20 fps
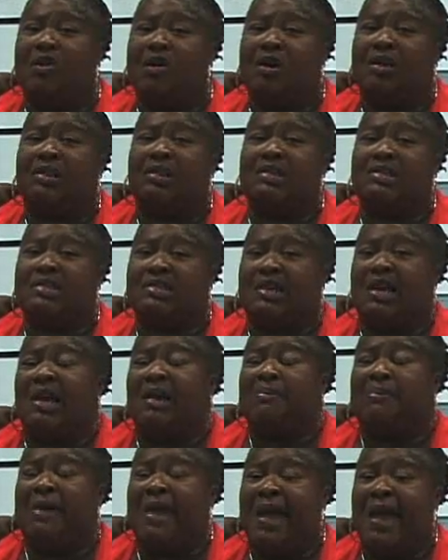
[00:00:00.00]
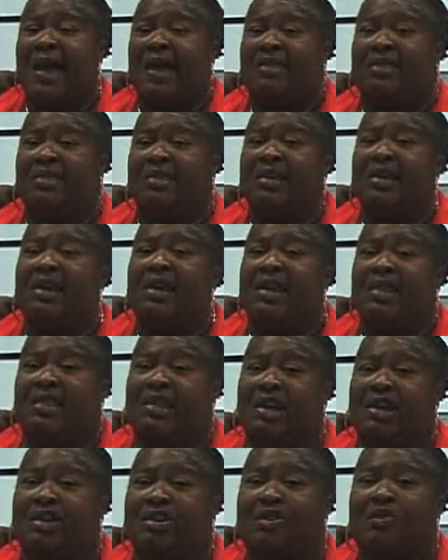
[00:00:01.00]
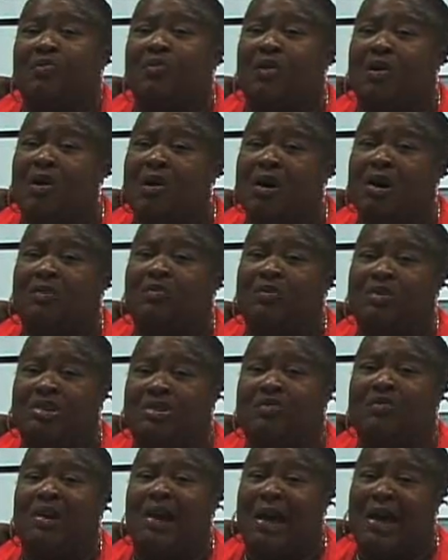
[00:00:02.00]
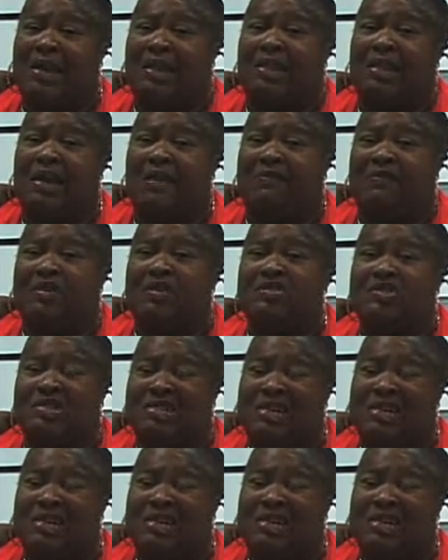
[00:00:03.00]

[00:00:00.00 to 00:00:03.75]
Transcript: on the same path that you were on when you got it that first